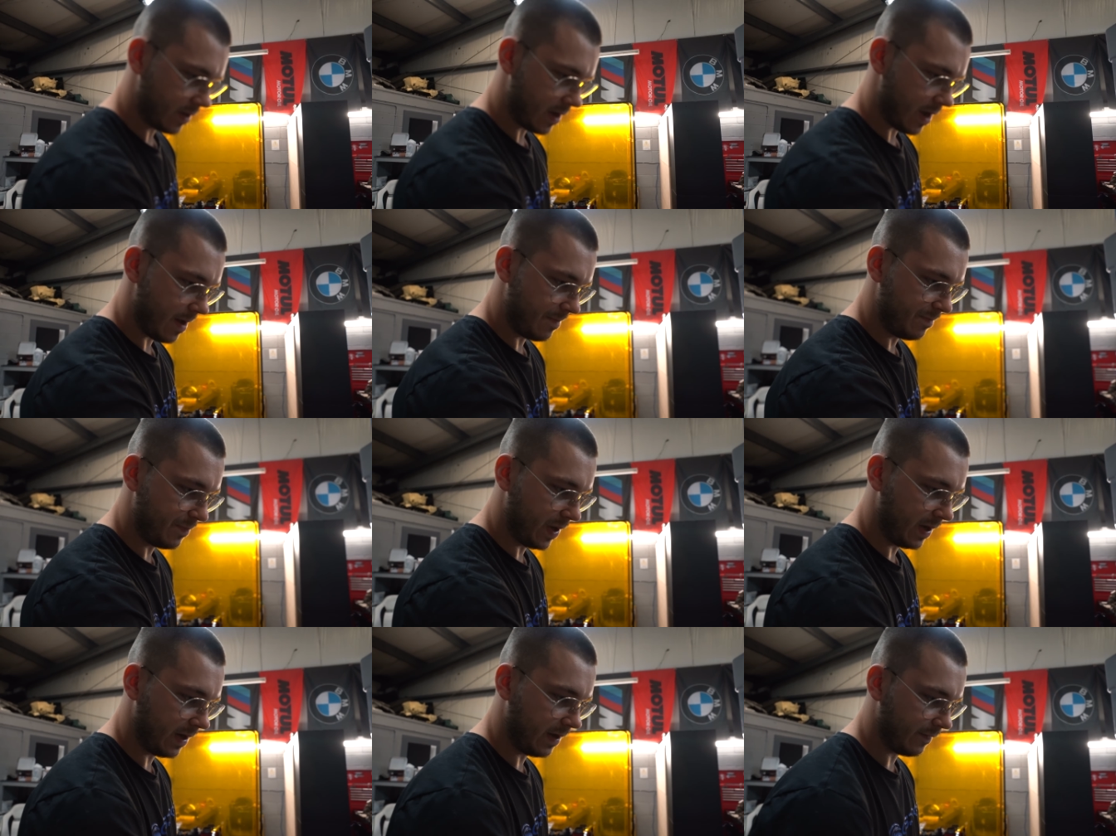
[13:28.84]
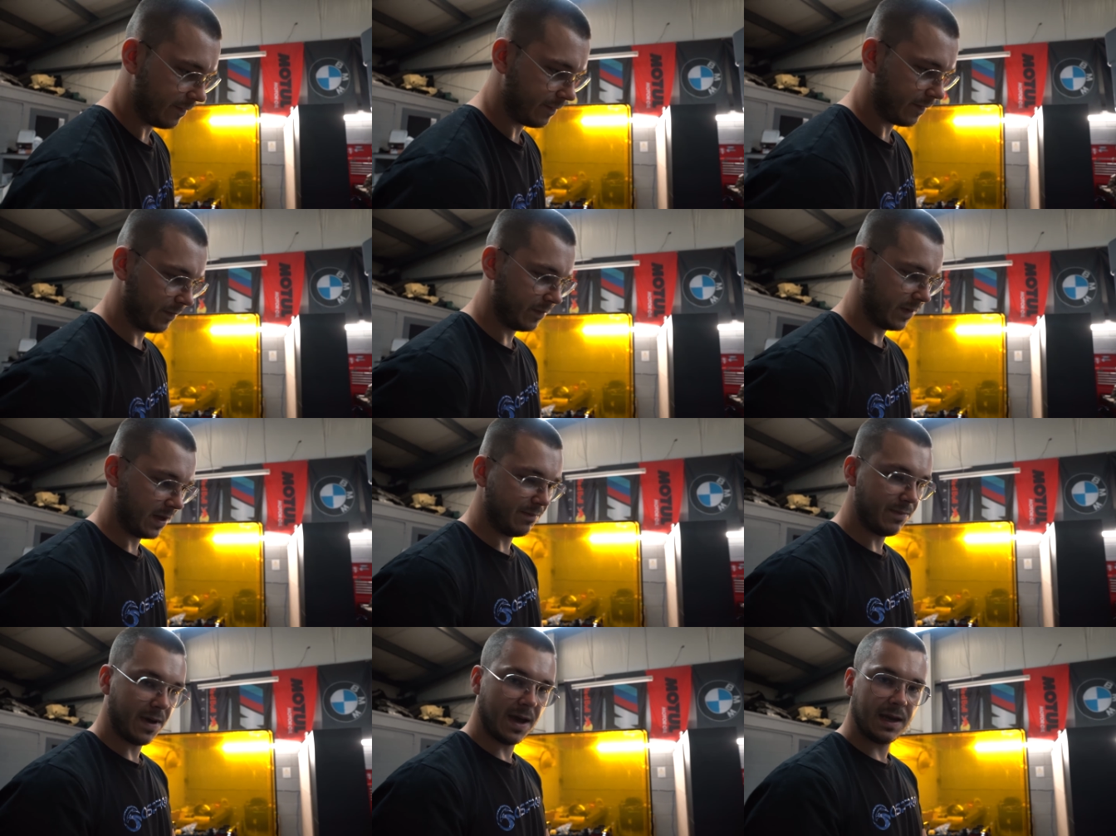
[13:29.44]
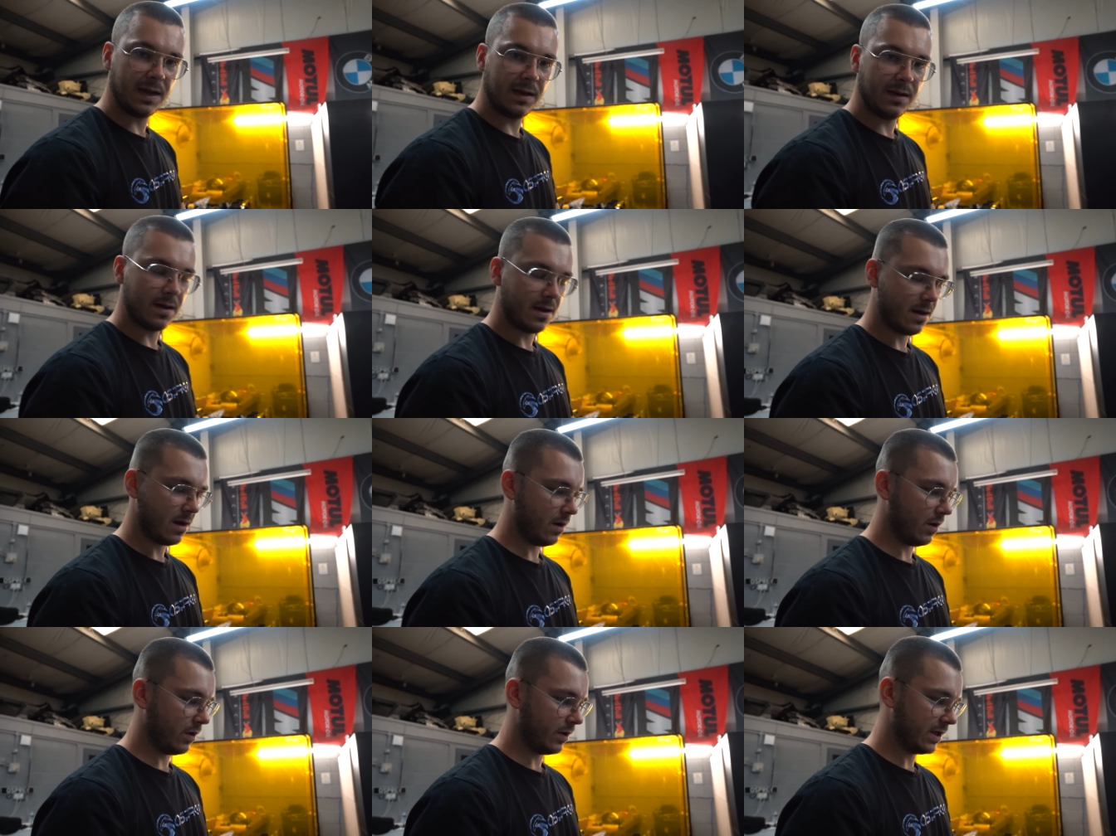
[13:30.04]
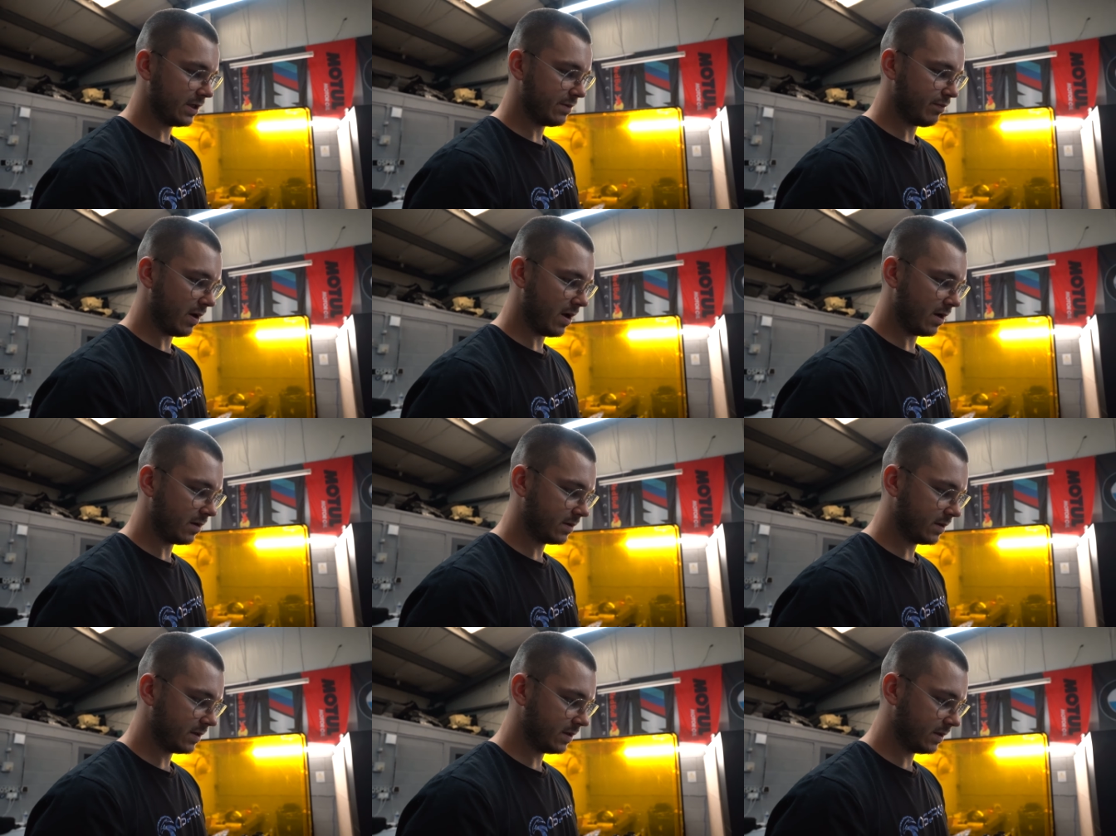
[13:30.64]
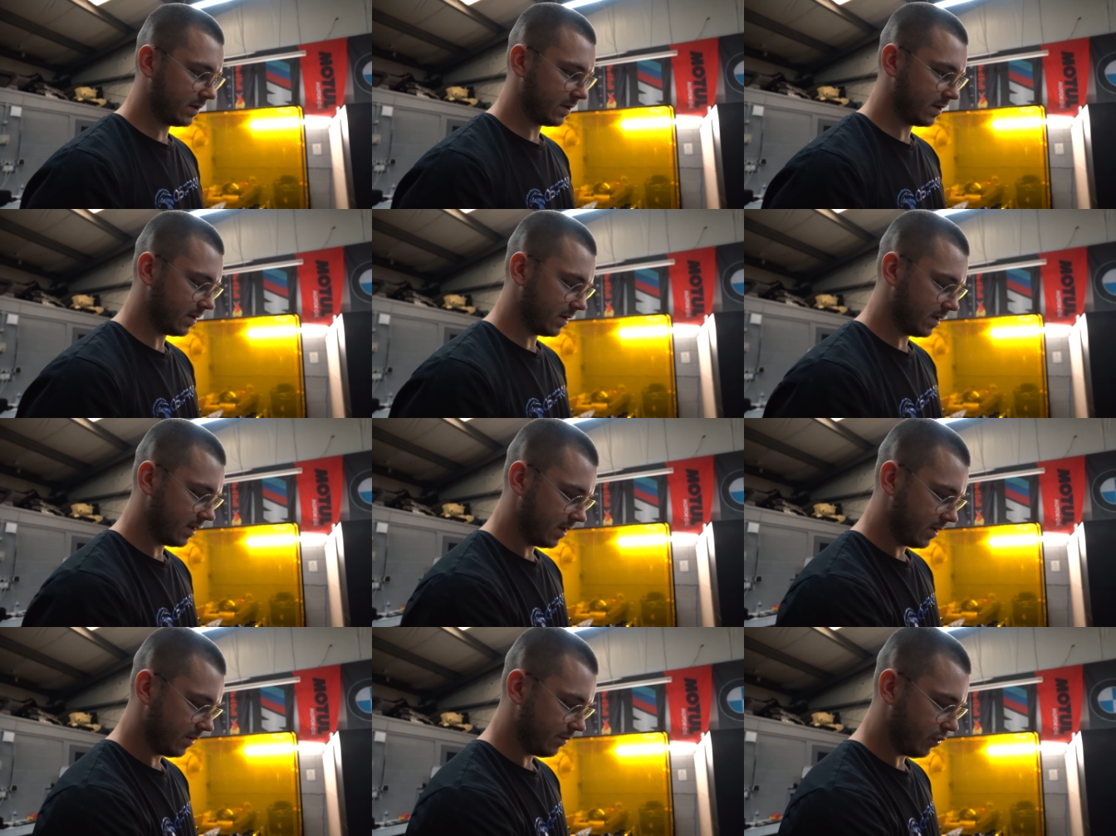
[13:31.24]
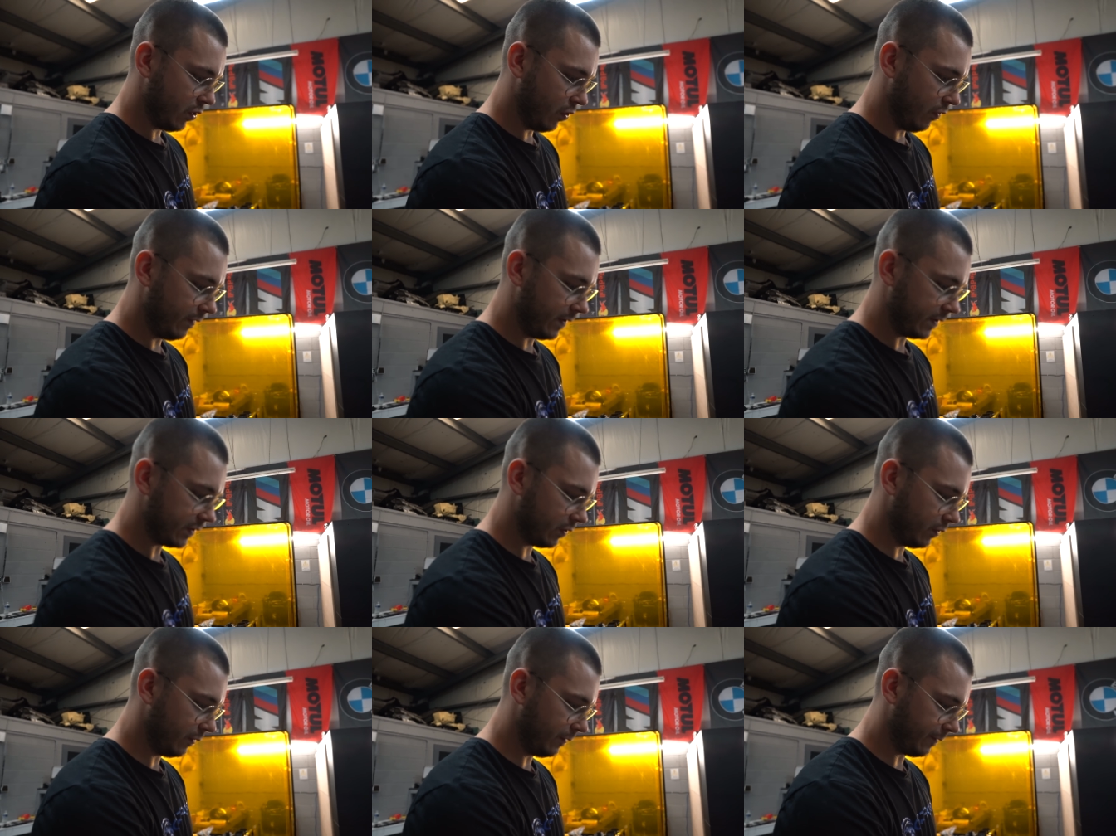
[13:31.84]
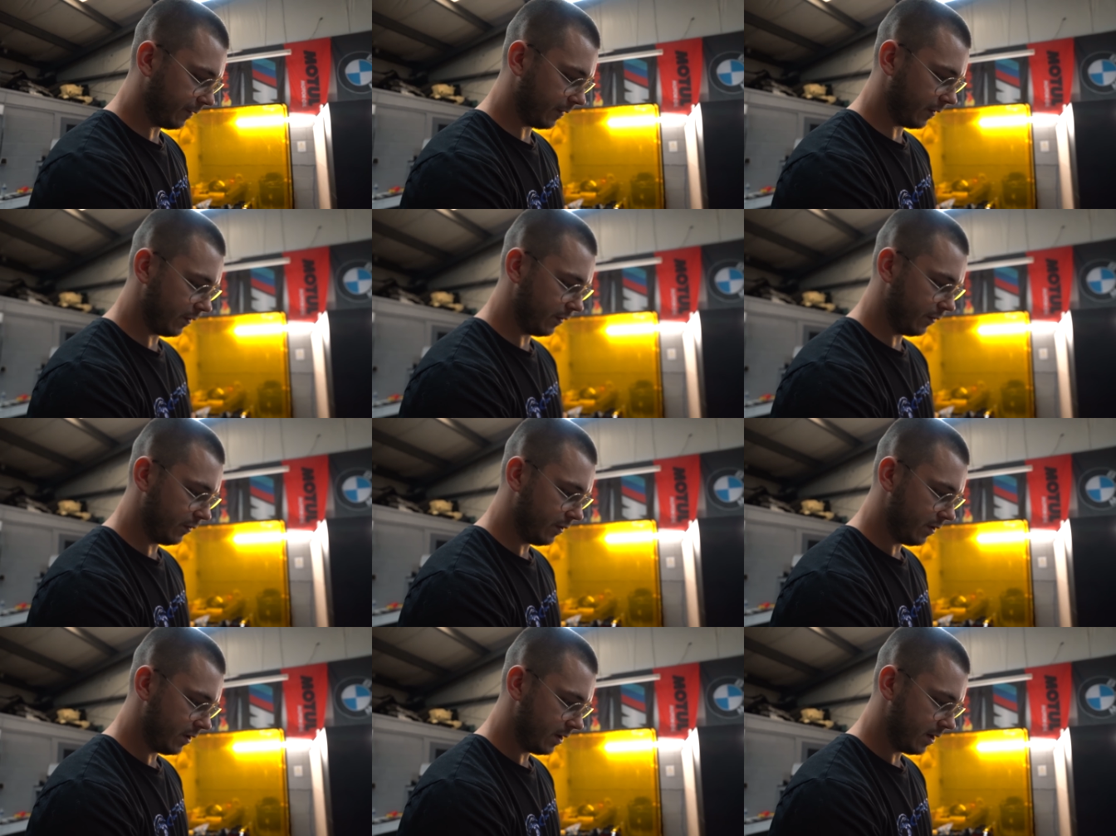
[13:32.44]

unpin it from the main harness plugs, pull this all through.